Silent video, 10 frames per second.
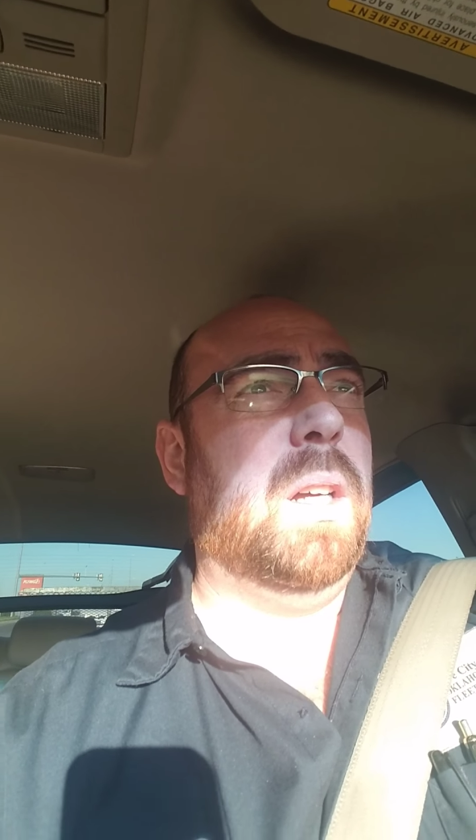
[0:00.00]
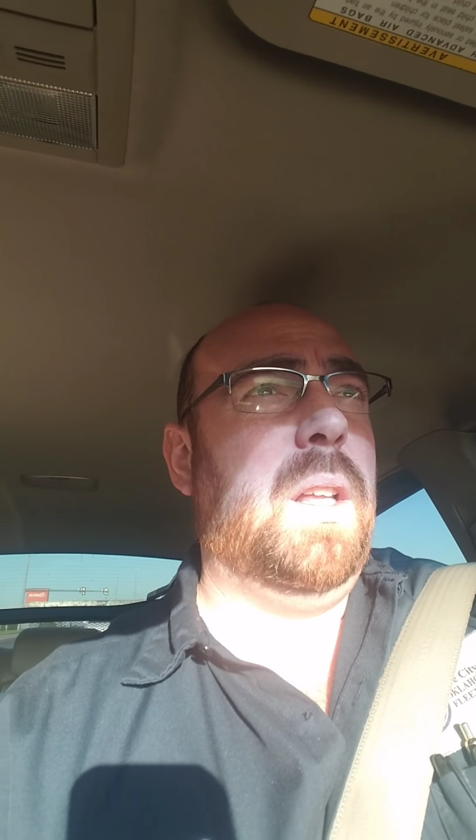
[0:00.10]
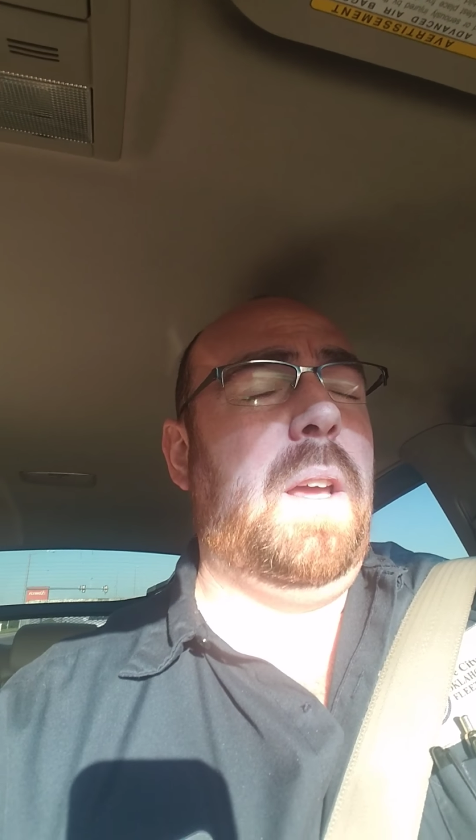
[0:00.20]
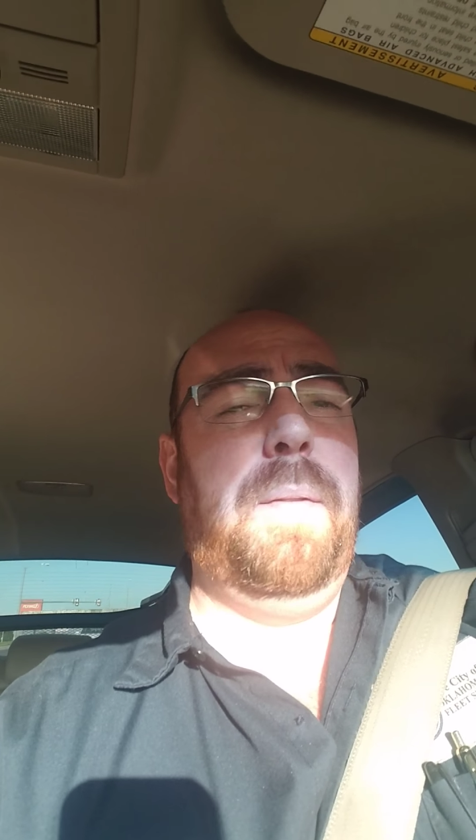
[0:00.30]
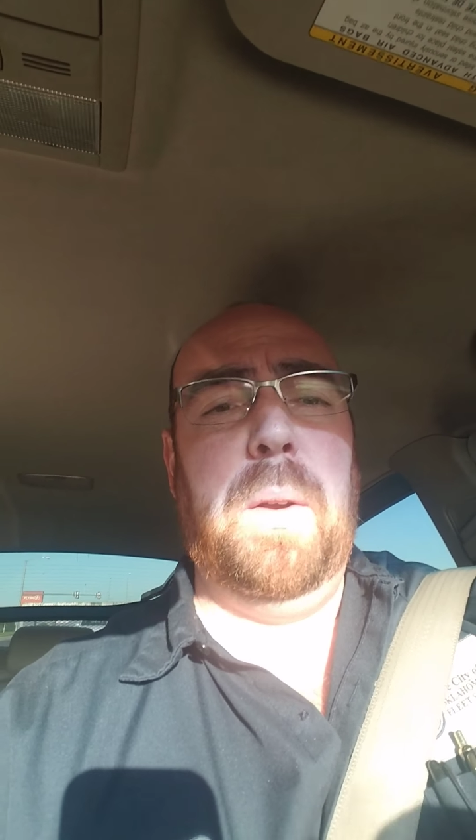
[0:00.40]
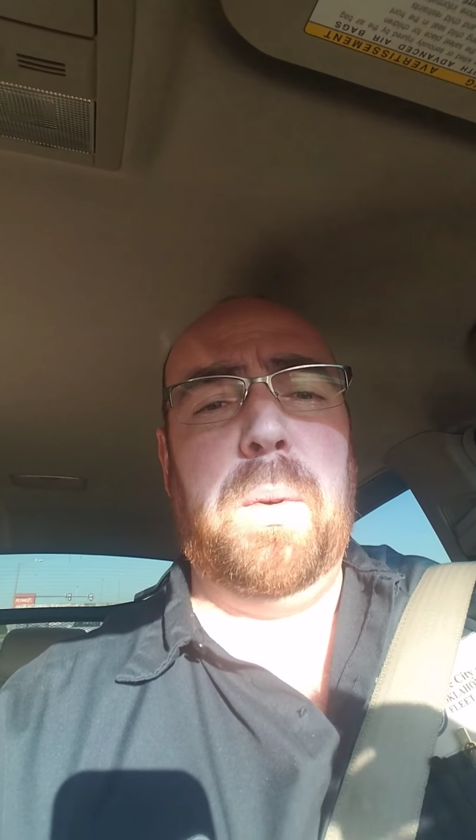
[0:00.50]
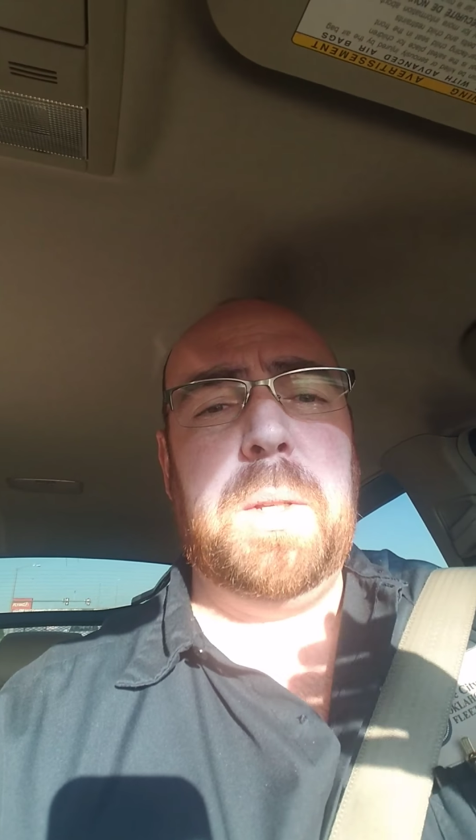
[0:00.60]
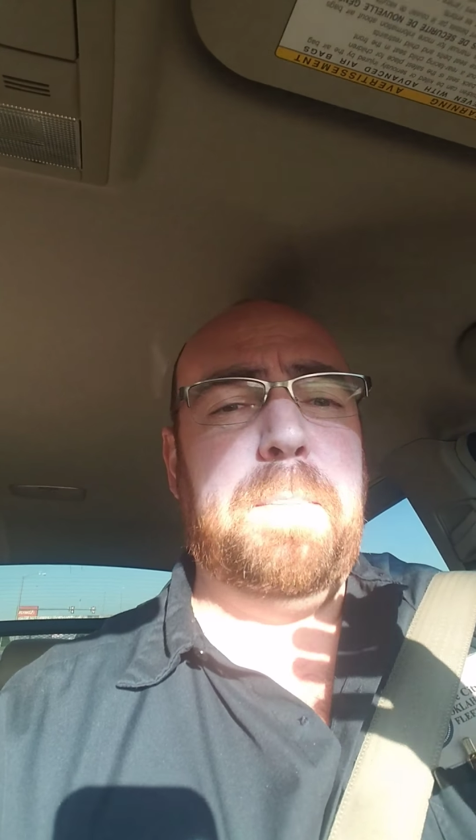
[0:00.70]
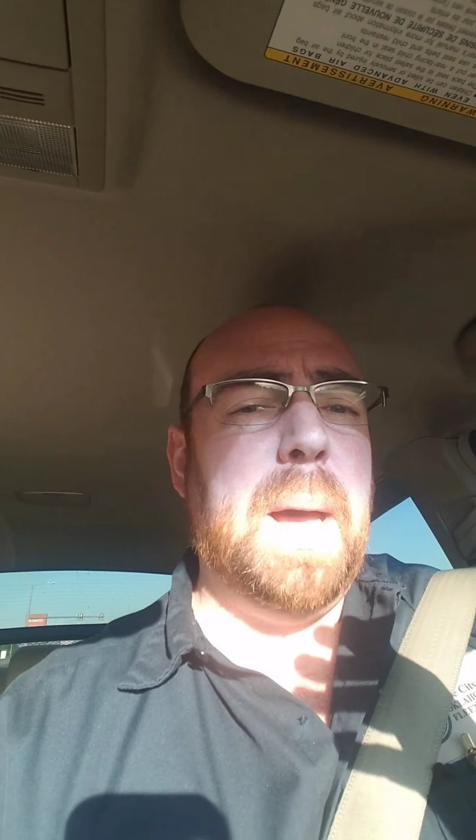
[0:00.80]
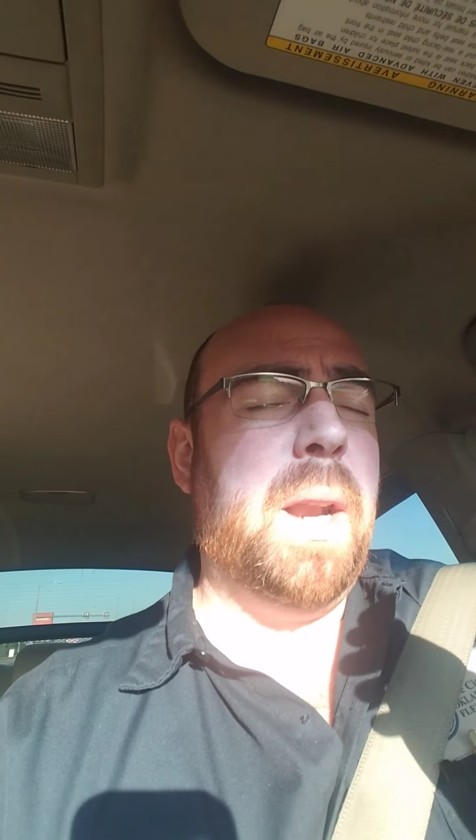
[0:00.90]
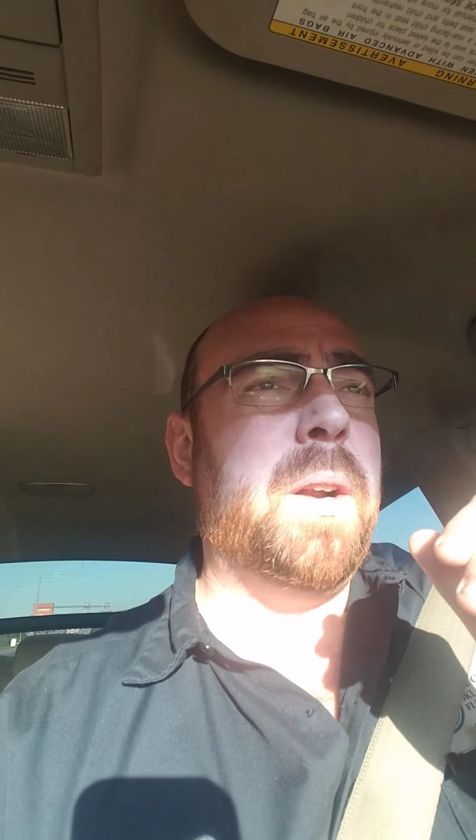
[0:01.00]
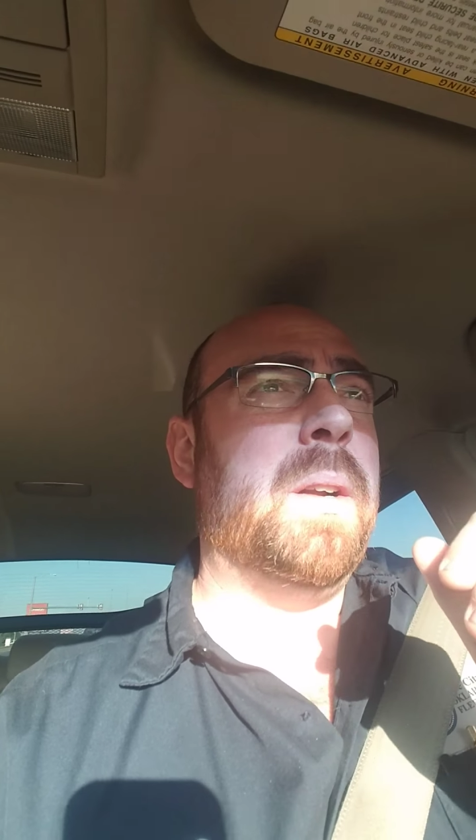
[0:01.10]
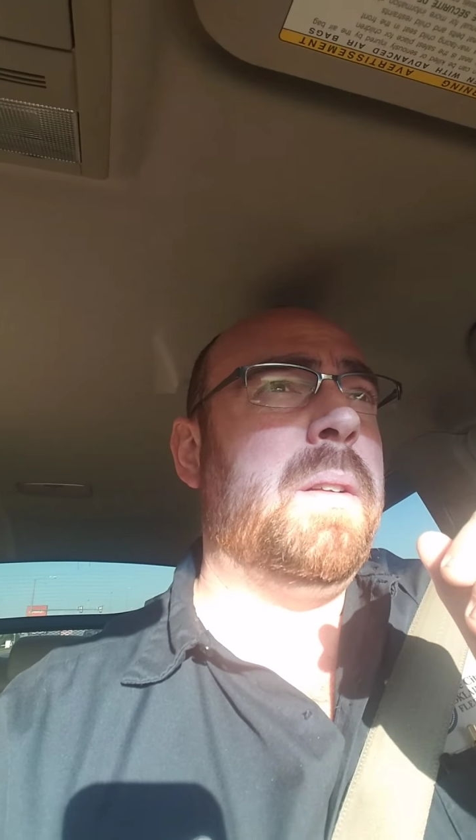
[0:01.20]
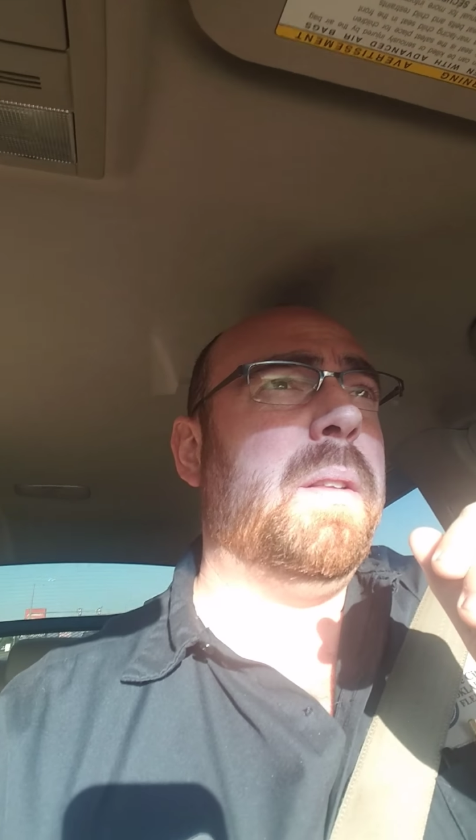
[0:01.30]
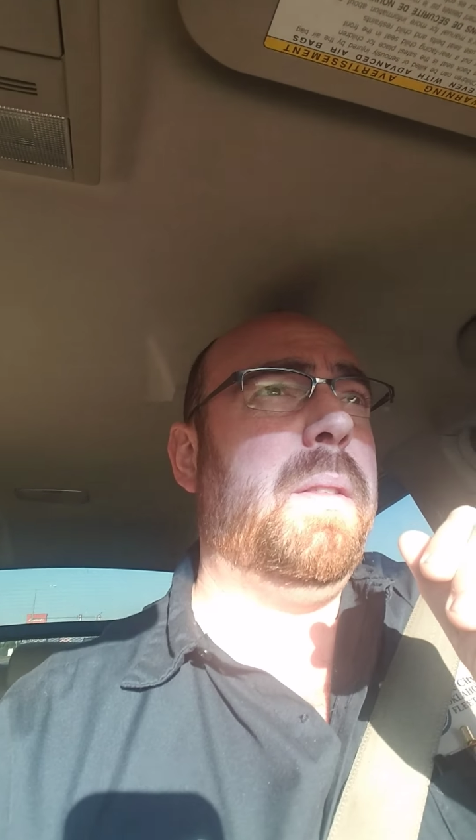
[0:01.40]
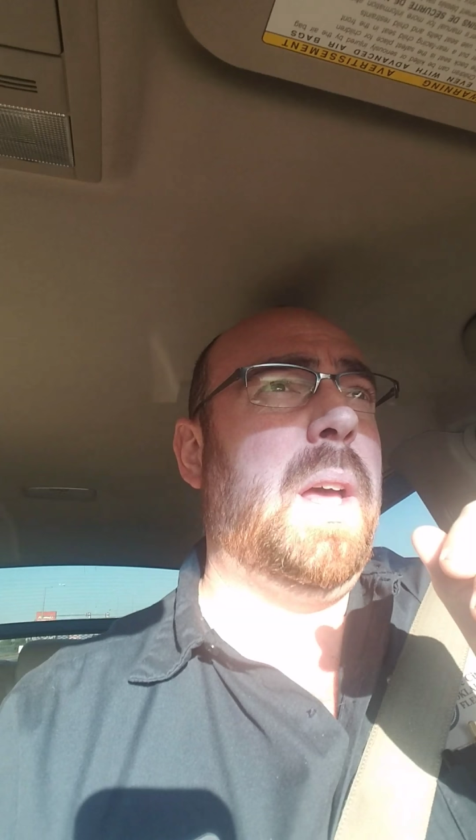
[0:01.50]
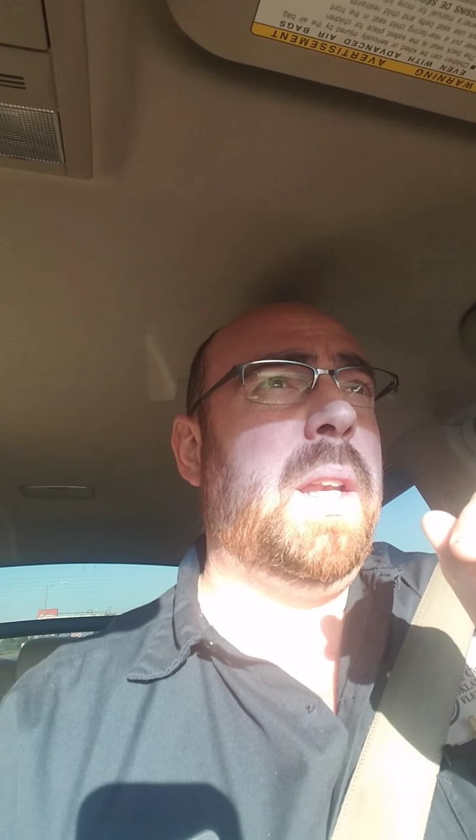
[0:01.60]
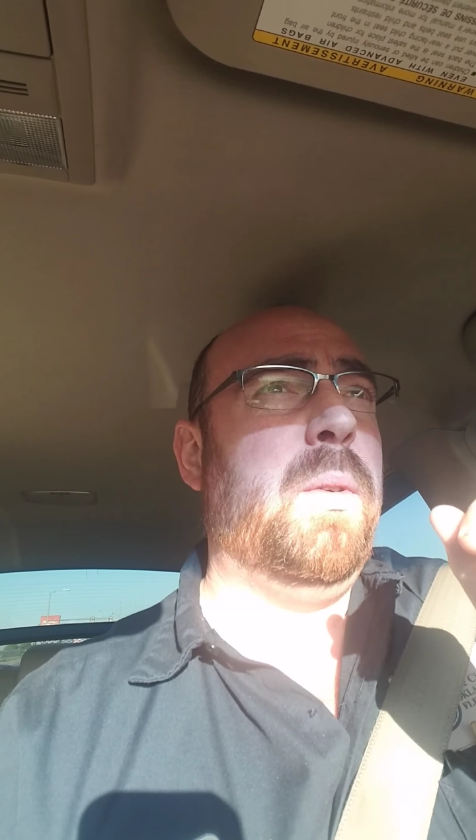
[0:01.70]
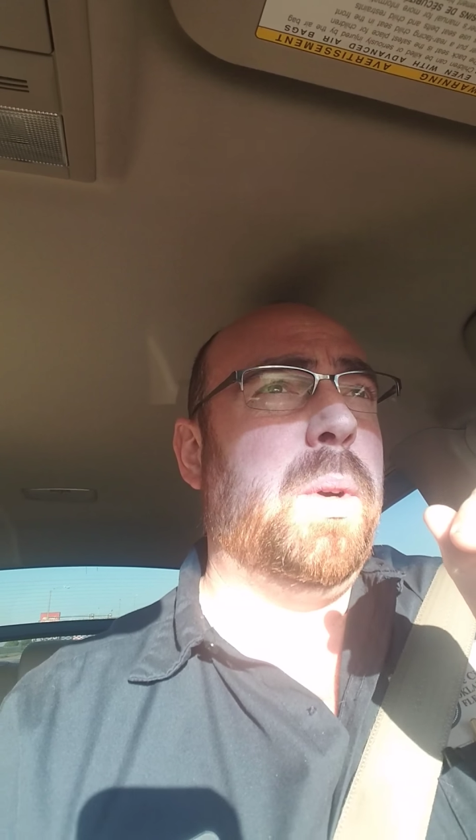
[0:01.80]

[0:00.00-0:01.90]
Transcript: If it was better, then it